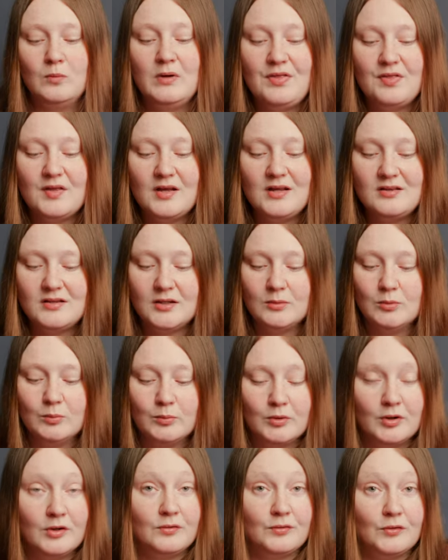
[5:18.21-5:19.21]
With this it will
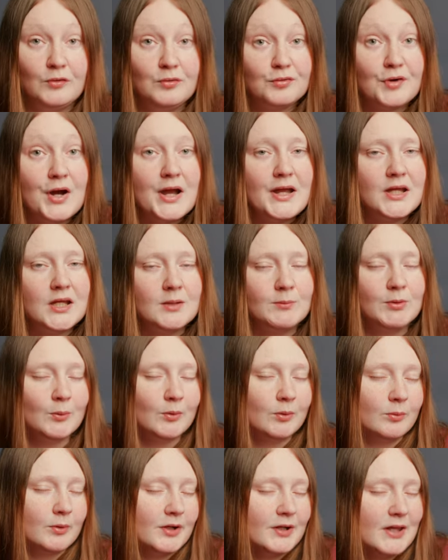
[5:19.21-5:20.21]
work full frame, it
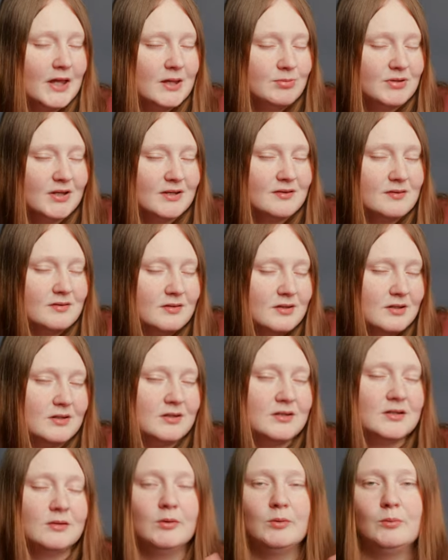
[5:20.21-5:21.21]
will work
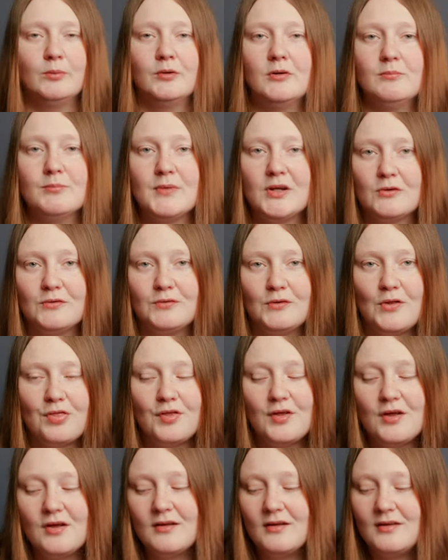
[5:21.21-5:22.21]
APS-C, it will work Micro Four
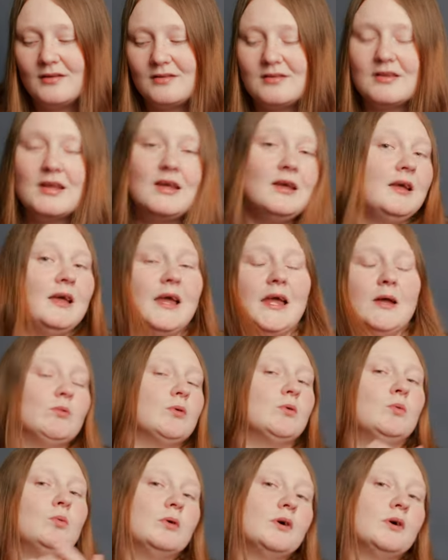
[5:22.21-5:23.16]
Thirds, it will